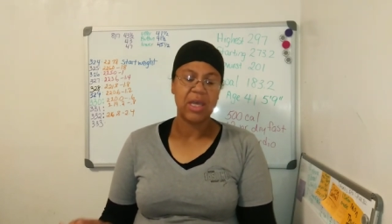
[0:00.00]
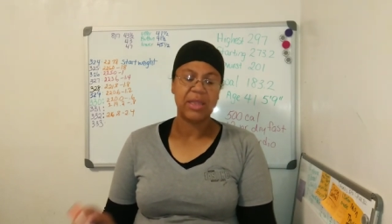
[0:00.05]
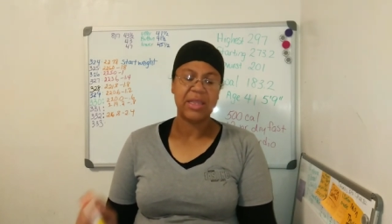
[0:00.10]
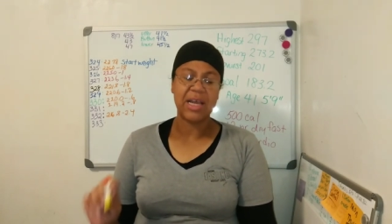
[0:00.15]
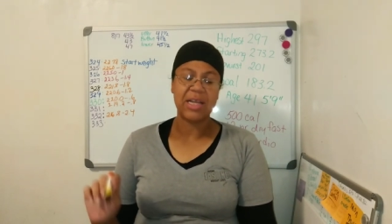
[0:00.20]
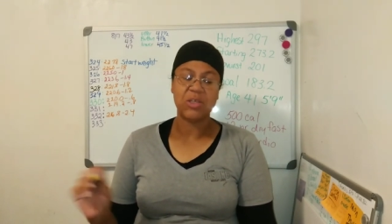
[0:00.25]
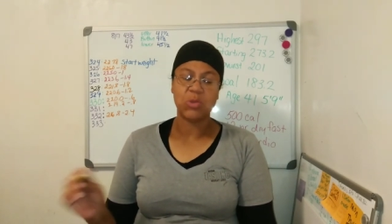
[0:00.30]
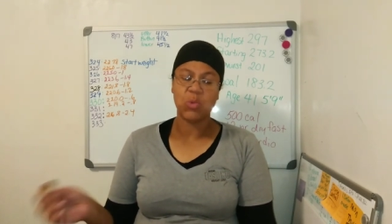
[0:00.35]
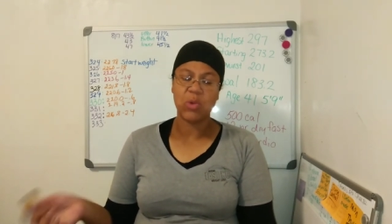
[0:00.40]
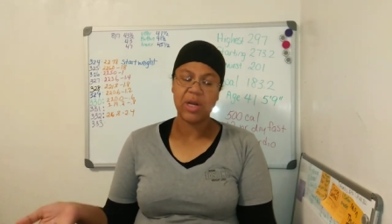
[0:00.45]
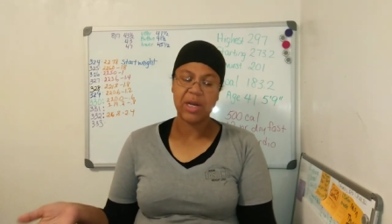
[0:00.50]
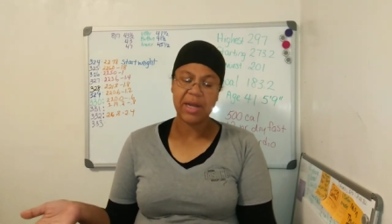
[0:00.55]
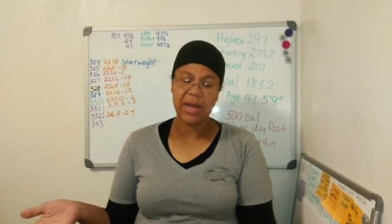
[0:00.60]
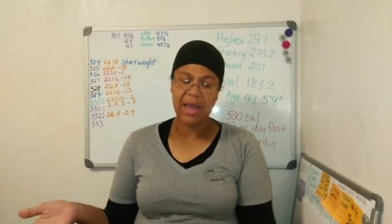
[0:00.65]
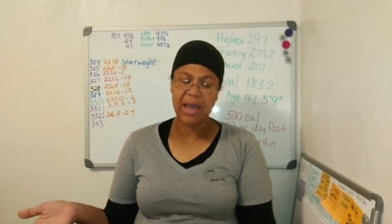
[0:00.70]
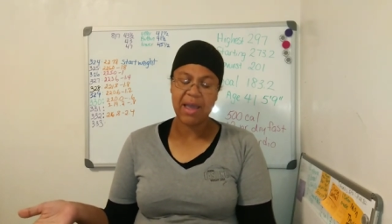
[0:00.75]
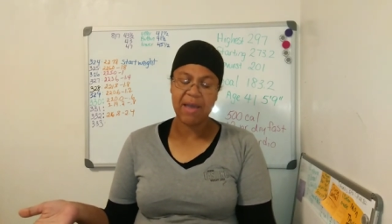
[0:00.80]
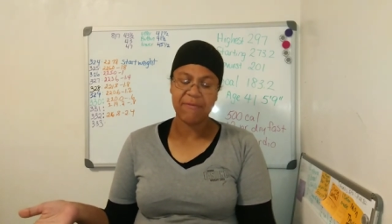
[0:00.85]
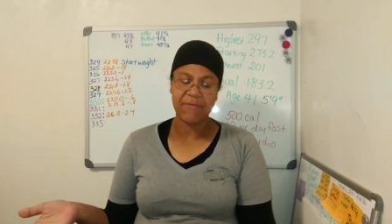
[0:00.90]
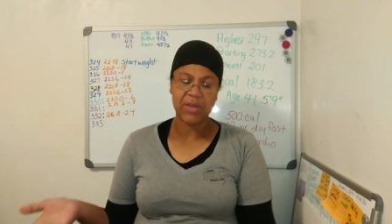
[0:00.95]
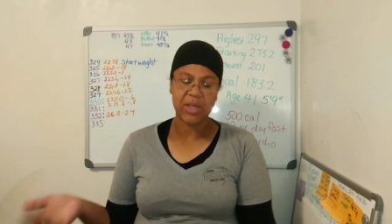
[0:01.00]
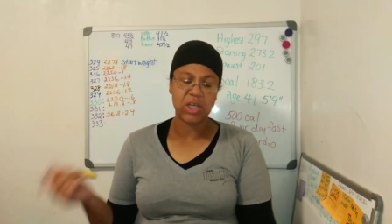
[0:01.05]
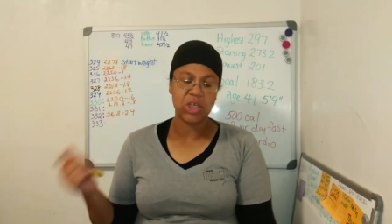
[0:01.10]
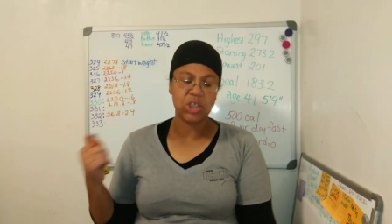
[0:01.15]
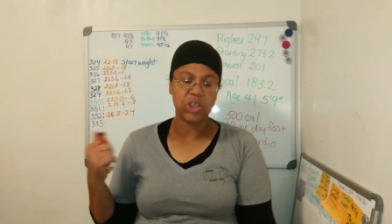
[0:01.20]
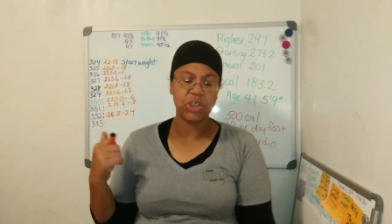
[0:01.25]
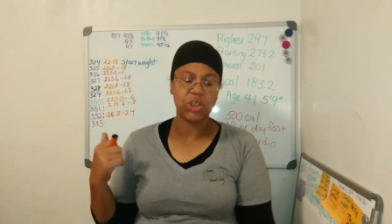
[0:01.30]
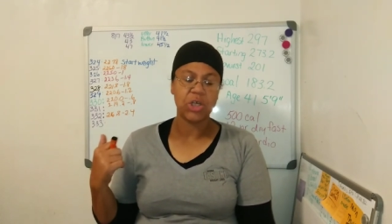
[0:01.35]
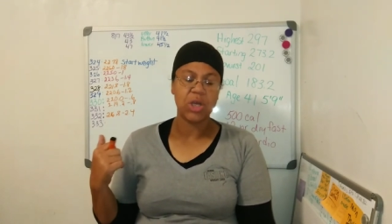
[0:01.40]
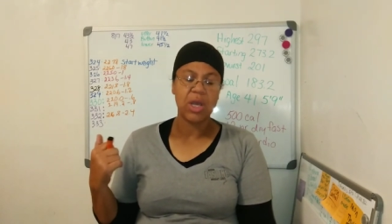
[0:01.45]
That's one and a half
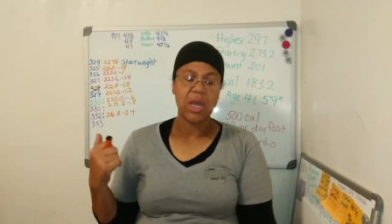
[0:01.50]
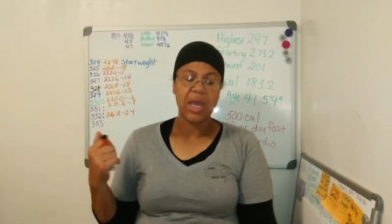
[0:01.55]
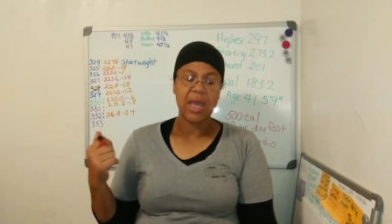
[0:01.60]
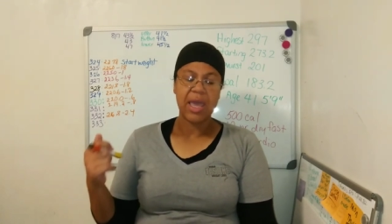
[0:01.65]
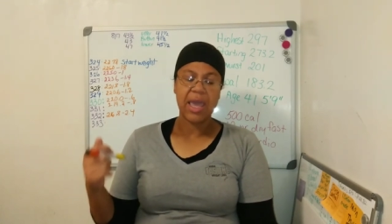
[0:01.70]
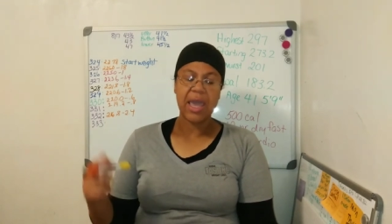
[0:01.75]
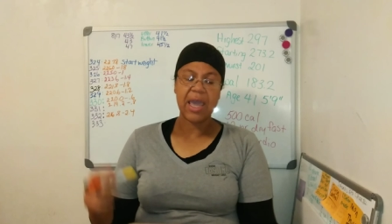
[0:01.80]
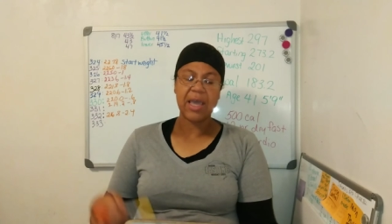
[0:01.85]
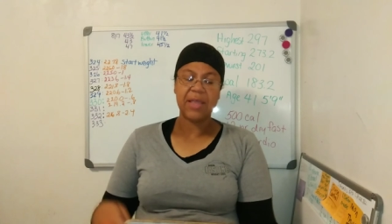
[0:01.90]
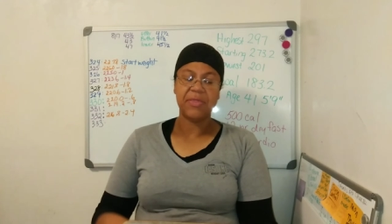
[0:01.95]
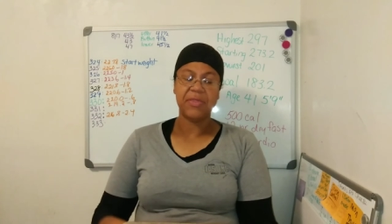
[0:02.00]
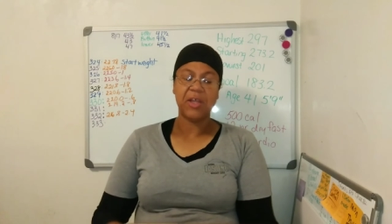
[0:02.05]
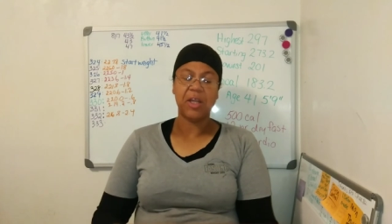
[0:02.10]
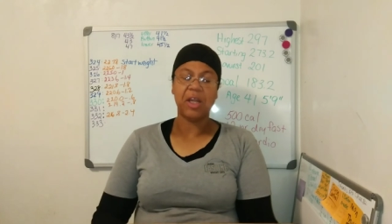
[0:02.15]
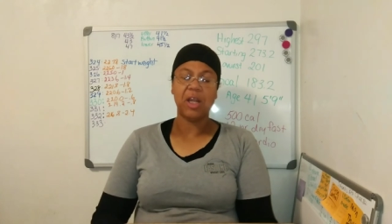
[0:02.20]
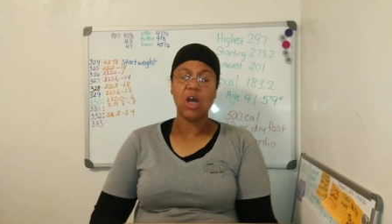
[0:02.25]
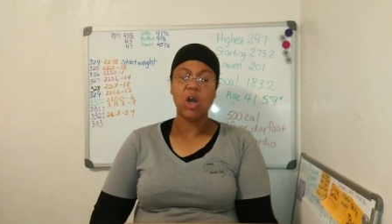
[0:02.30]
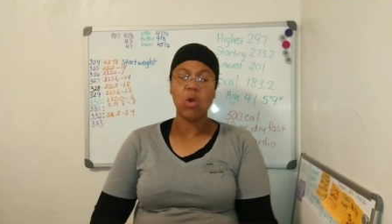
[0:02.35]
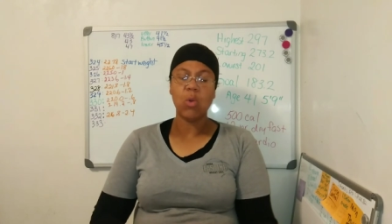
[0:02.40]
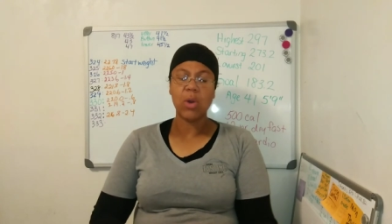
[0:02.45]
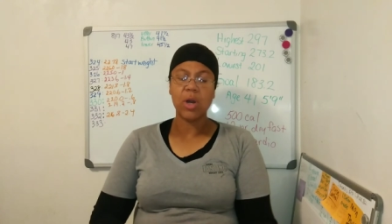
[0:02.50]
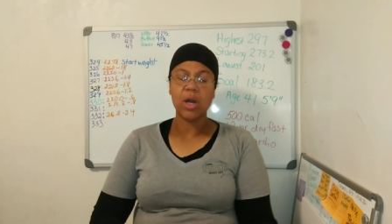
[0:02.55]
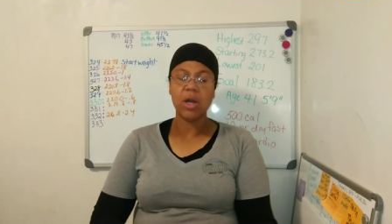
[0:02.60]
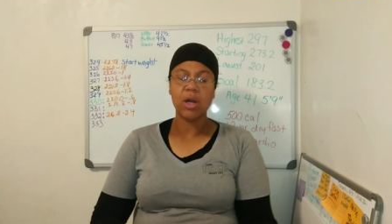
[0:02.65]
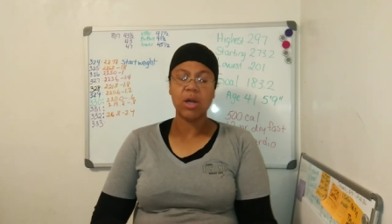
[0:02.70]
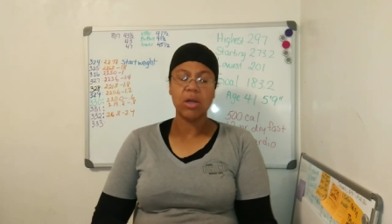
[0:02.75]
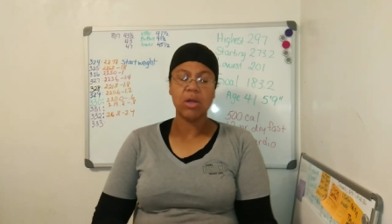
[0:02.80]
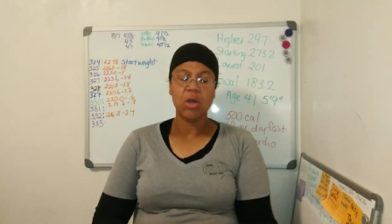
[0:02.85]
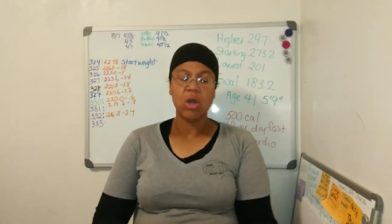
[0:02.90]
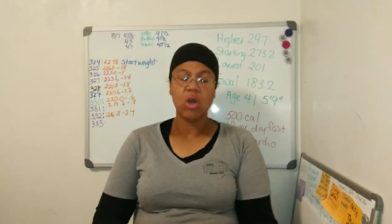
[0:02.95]
inch. And the lower